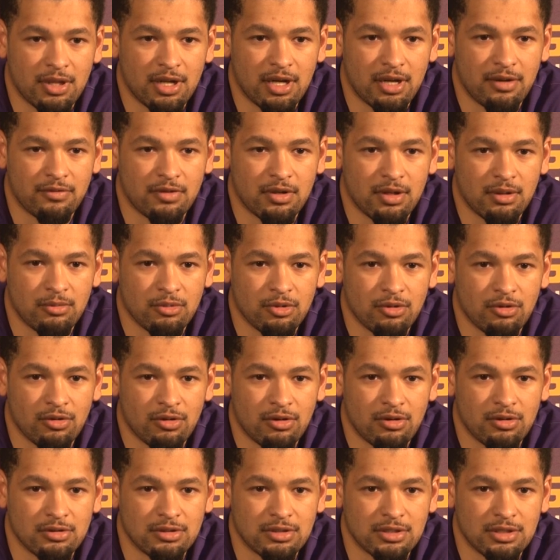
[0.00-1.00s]
that I've come
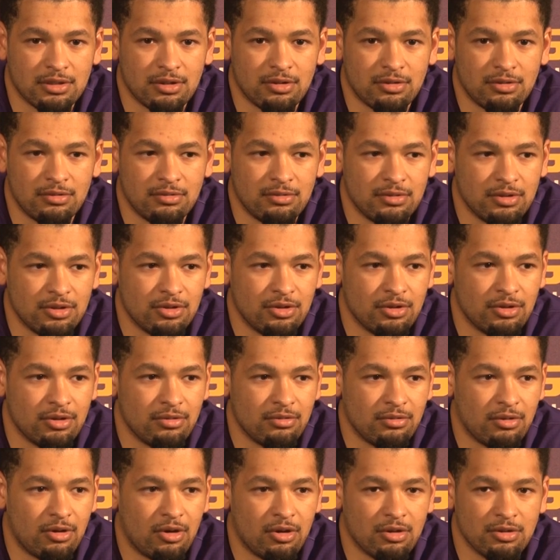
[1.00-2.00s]
across and, you
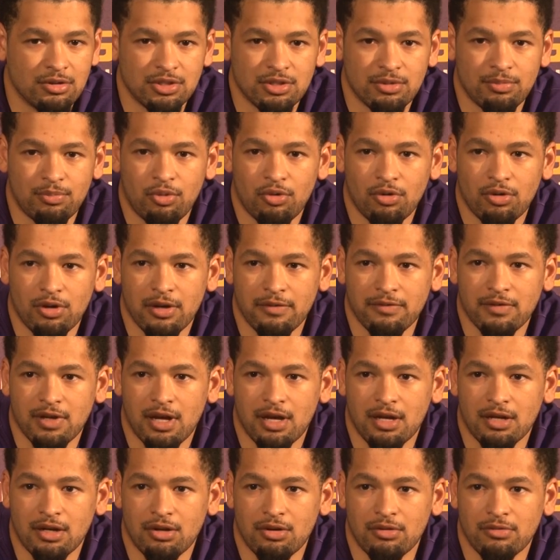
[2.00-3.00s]
know, all the support I've
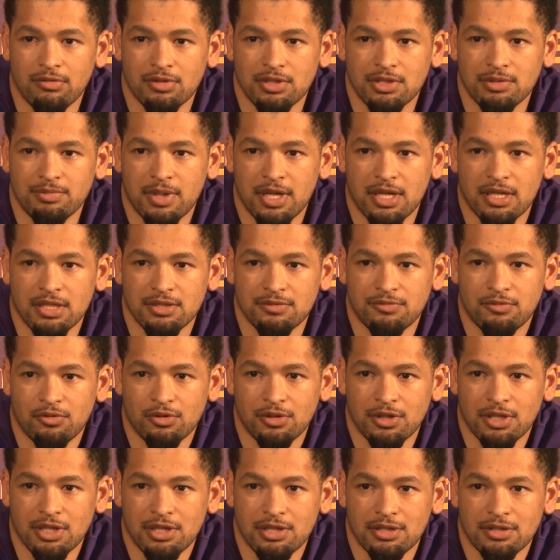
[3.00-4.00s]
gotten over these past
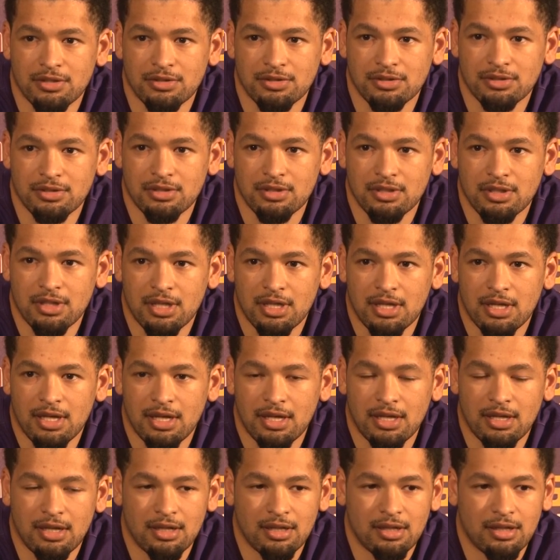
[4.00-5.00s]
4 years.
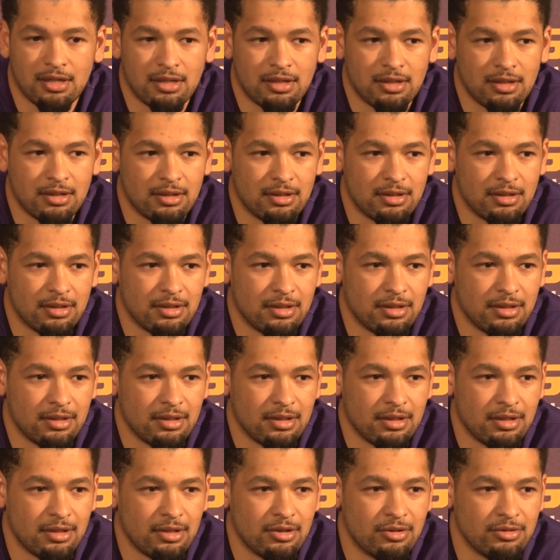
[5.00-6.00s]
And
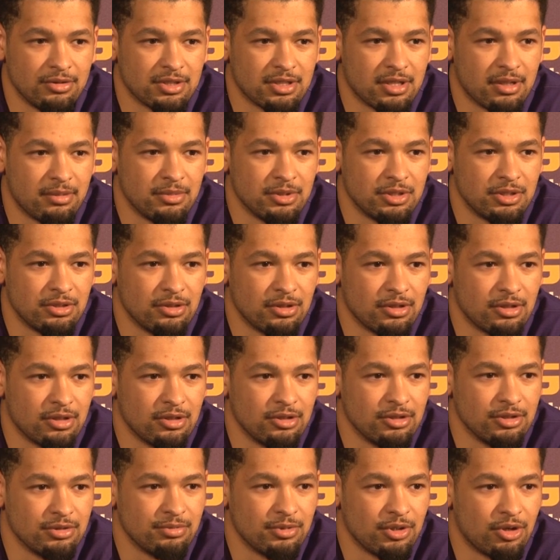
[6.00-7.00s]
you know, it's coming to a
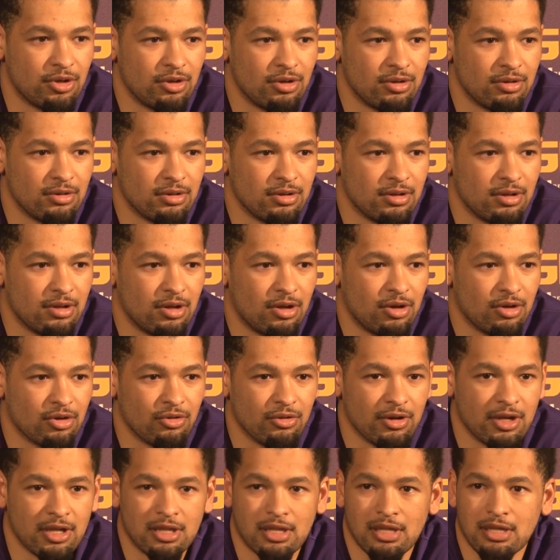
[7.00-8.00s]
close, but all
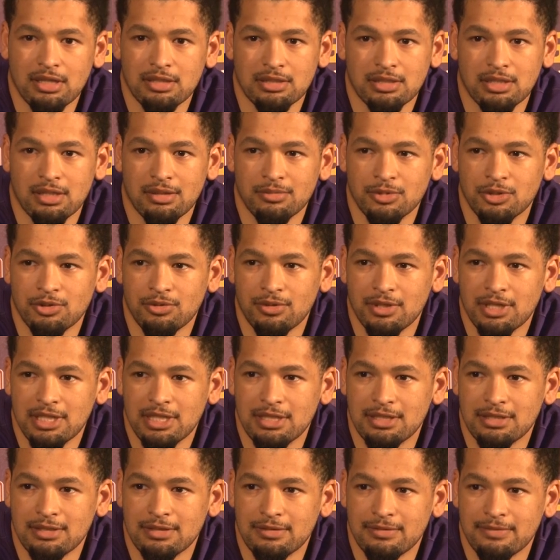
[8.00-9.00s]
great things come to an
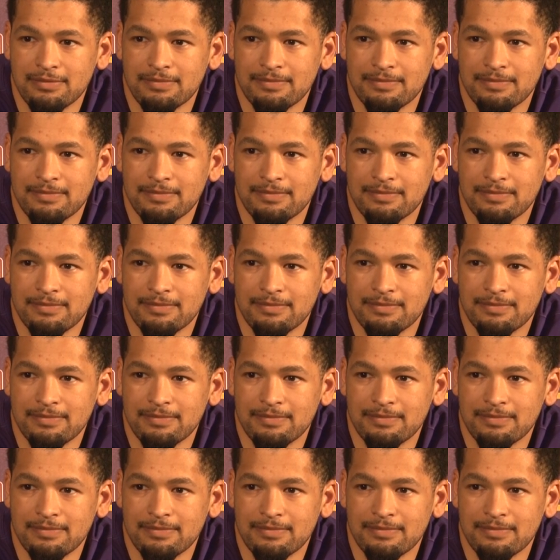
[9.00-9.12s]
end.